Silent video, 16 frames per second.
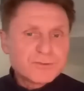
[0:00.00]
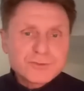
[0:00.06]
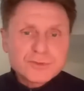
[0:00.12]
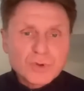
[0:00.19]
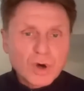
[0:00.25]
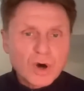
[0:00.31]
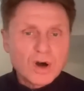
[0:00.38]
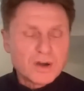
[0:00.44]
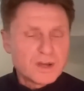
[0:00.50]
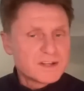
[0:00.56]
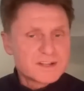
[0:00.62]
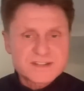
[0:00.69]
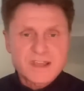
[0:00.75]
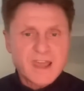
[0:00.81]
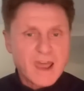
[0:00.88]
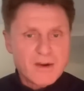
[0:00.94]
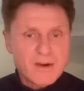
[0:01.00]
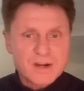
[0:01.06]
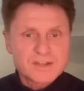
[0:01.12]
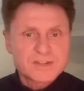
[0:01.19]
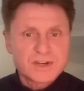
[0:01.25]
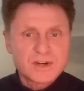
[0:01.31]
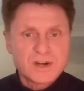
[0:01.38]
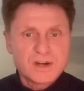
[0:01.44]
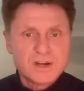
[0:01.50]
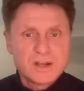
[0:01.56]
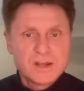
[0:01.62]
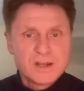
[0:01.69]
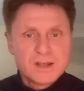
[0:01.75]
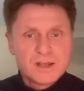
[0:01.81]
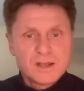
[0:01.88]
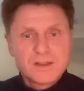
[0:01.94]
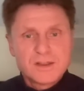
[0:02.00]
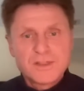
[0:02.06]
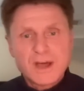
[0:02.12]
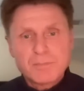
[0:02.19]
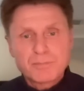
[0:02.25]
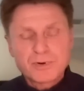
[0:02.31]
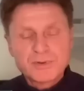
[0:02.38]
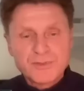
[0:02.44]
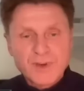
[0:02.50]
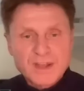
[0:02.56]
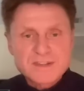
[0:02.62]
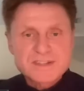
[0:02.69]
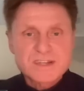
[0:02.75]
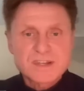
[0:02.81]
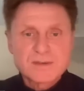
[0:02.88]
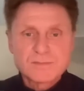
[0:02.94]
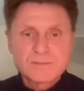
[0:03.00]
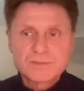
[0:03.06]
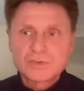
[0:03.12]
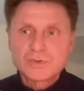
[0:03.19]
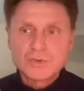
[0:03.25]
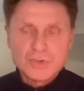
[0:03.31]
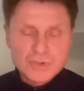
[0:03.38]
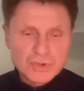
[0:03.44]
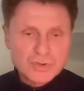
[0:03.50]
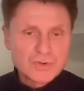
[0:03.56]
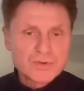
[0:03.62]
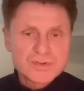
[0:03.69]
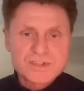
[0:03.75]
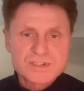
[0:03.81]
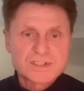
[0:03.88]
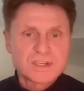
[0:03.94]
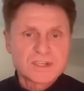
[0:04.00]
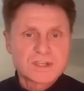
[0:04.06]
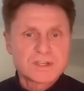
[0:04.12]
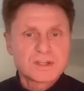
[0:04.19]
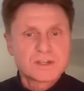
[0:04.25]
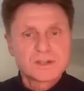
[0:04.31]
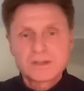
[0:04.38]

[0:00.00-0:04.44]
flaw in his character that prevents him to use the